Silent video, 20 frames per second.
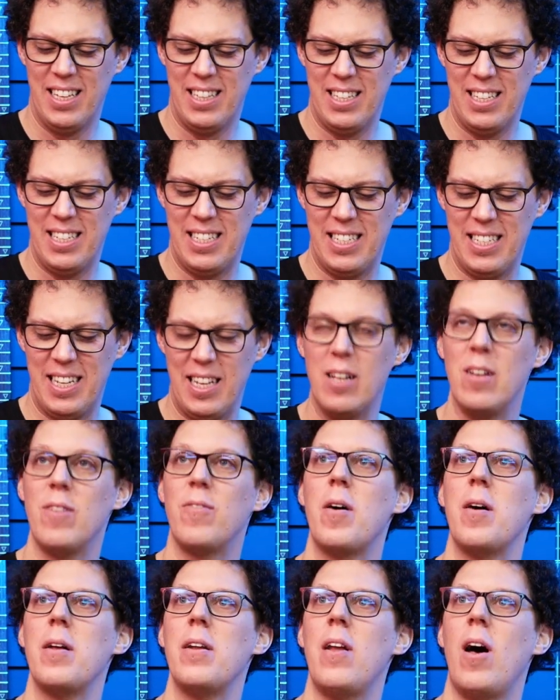the
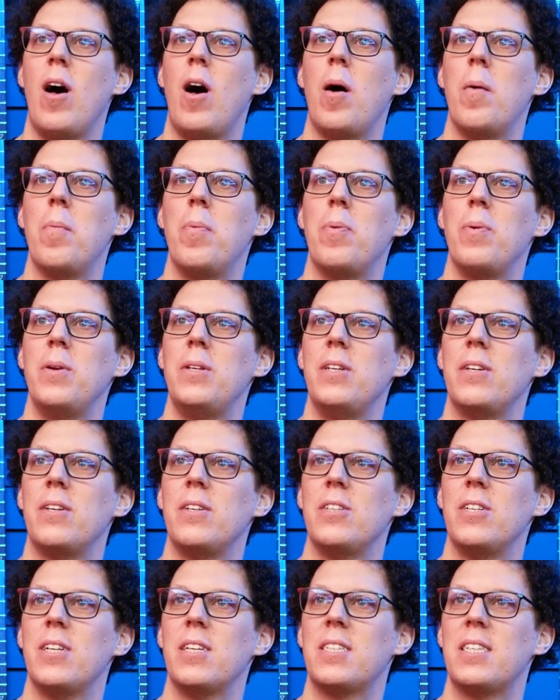silver knob, which you can
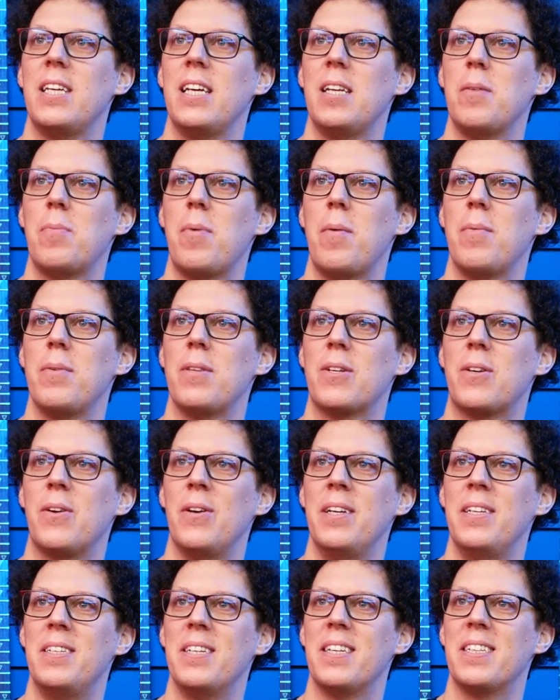just see at the bottom of the
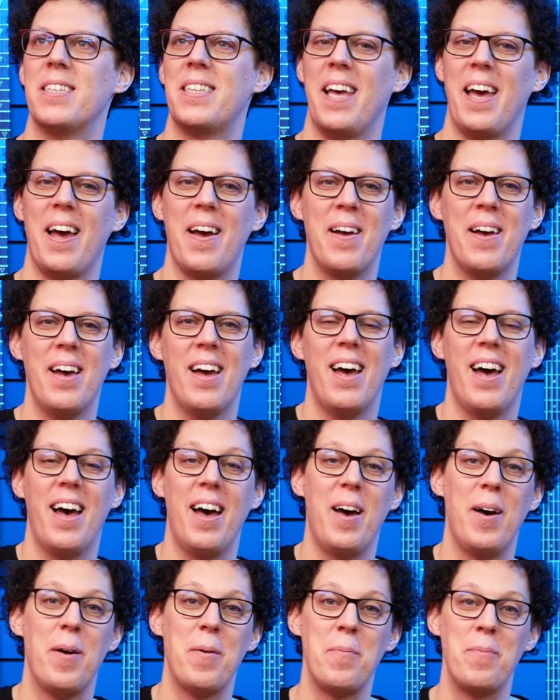screen just there,
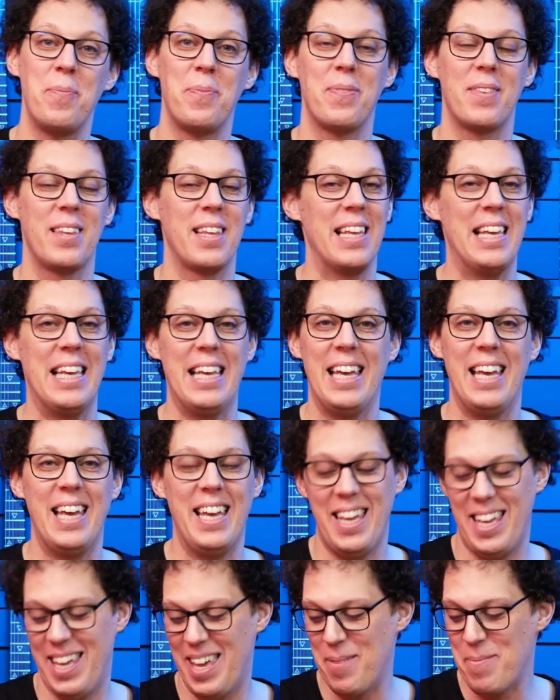
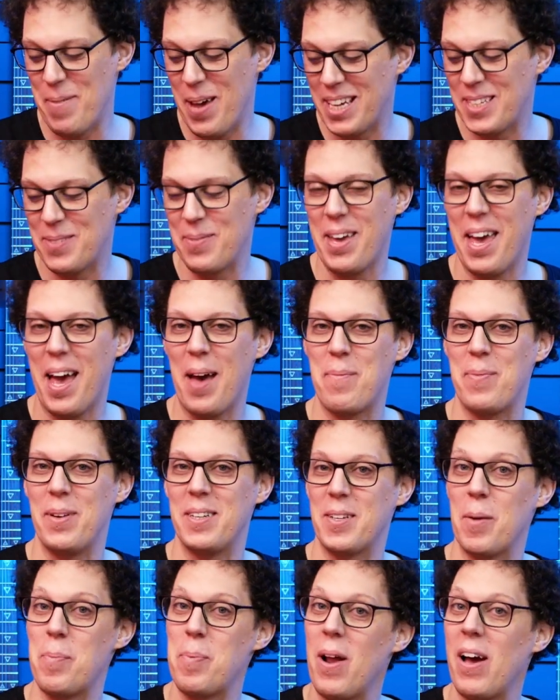it makes me happy.
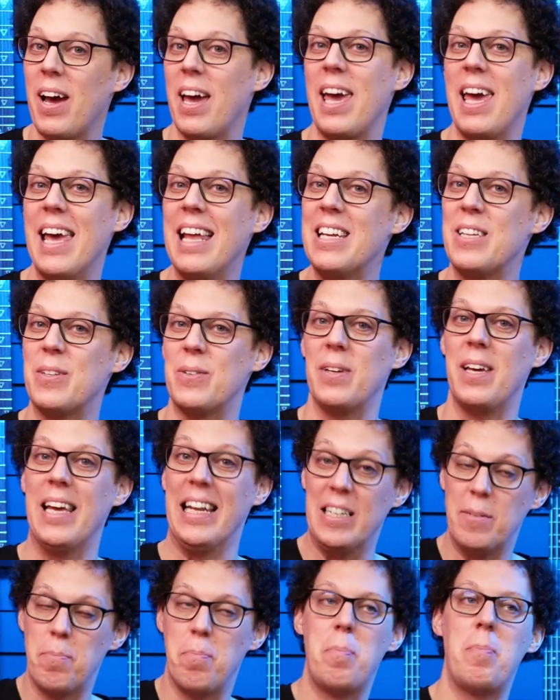So plugging
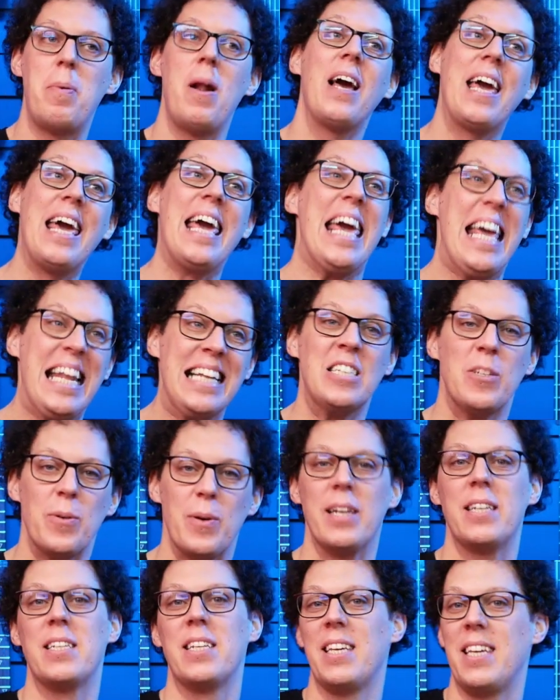into
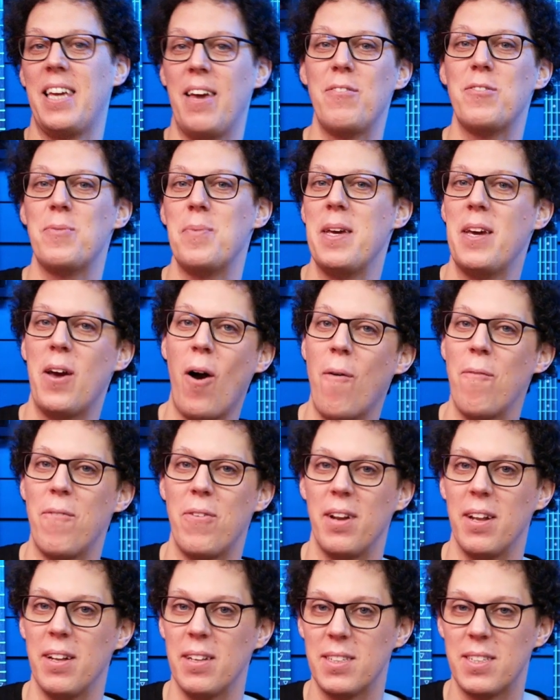it gives me
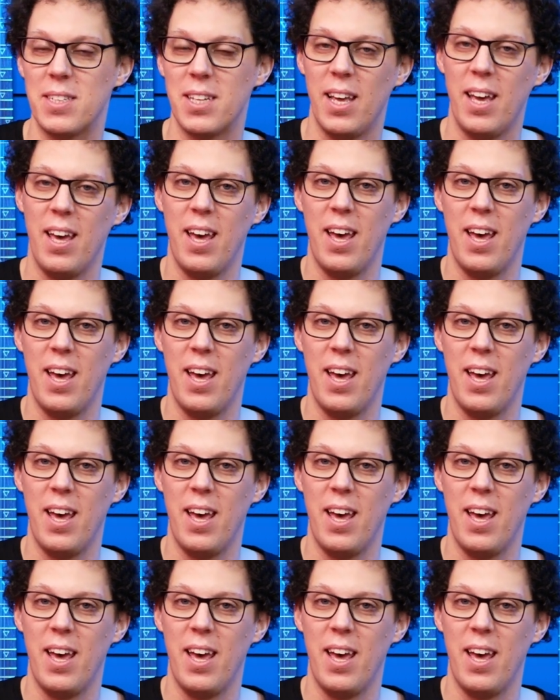confidence.